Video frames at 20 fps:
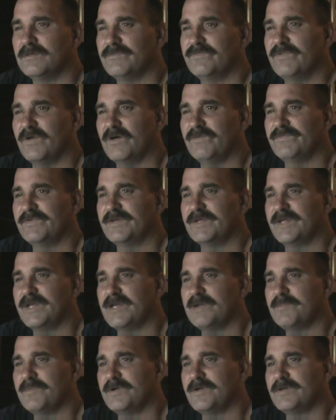Velvet
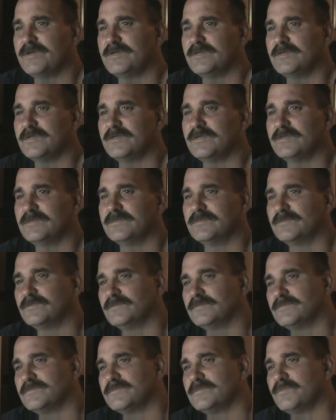Hammer.
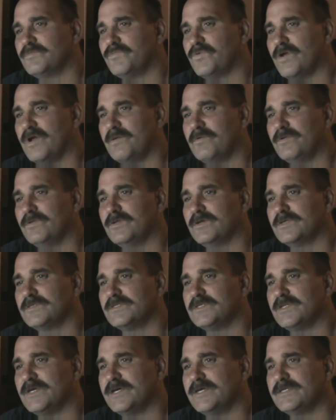Primer
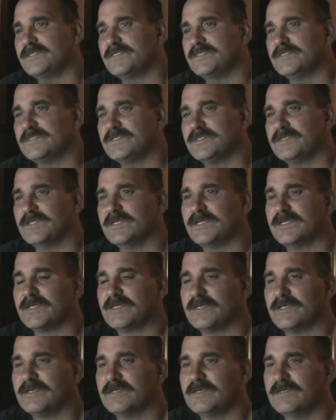looks nice and
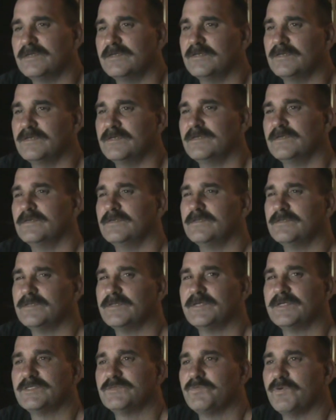slick.
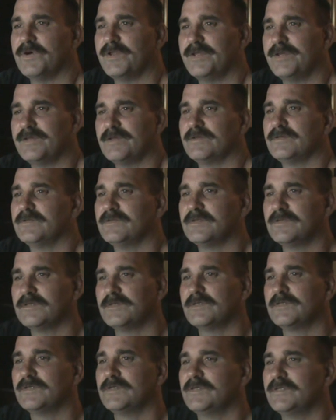Thanks, buddy.
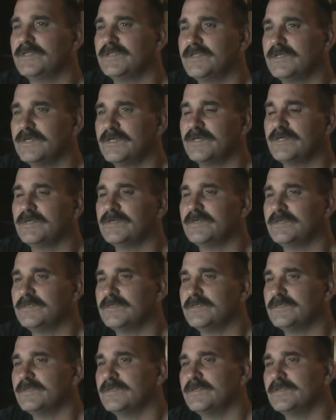And, uh,
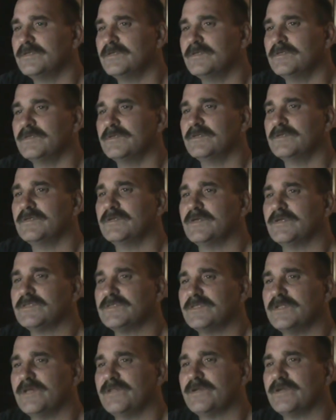that's
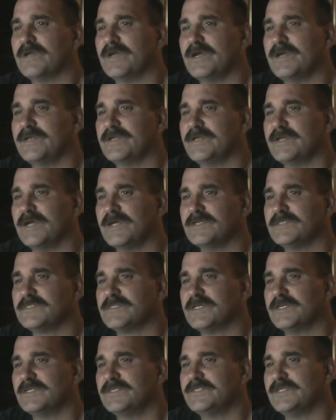another guy you guys
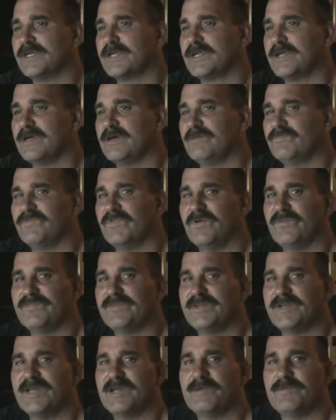got to check out,
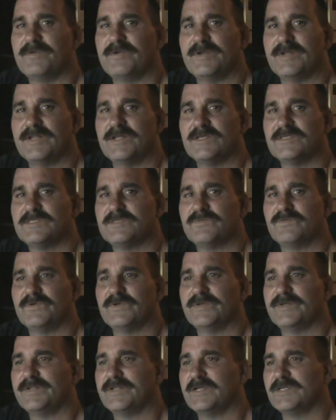Velvet Hammer. He does some
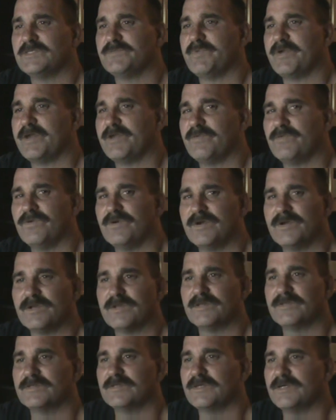really nice paint work.
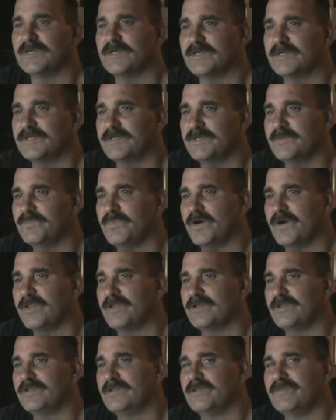Uh, he bought
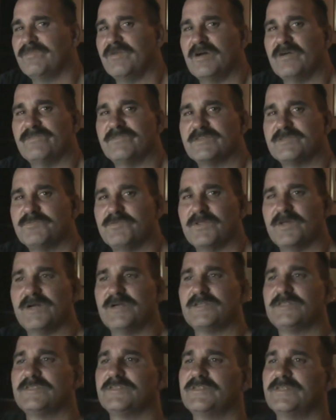a DeVilbiss
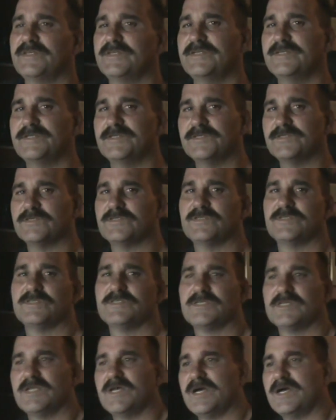Plus that he uses
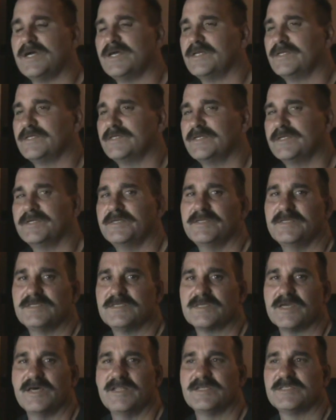a lot, and
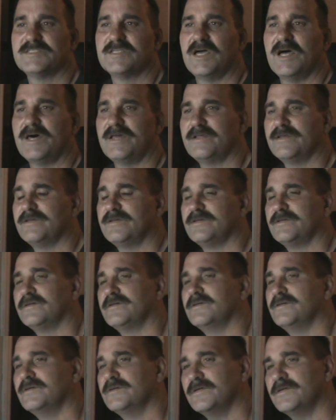he's got a SATA,
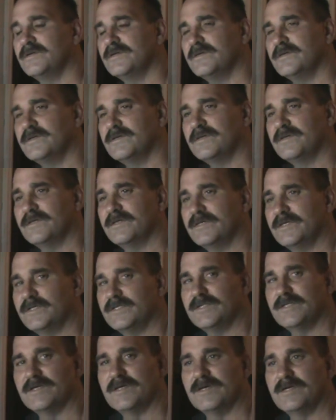
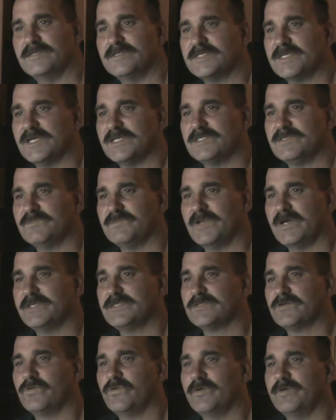and uh, he's got some
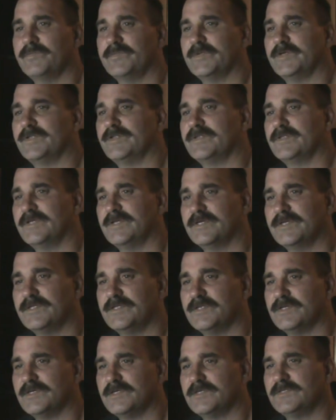nice equipment,
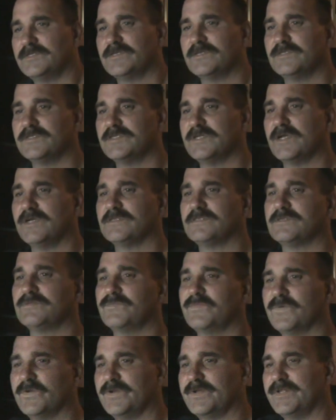and uh, he turns out
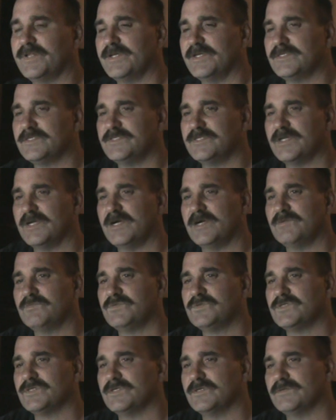some really nice
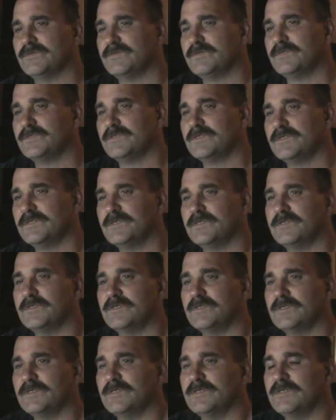jobs. So
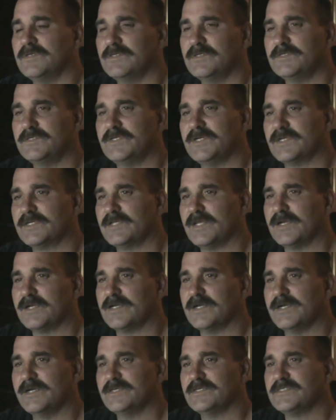check that
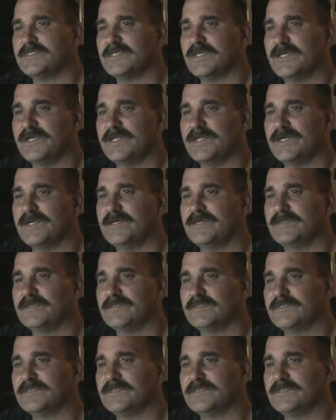guy's site out.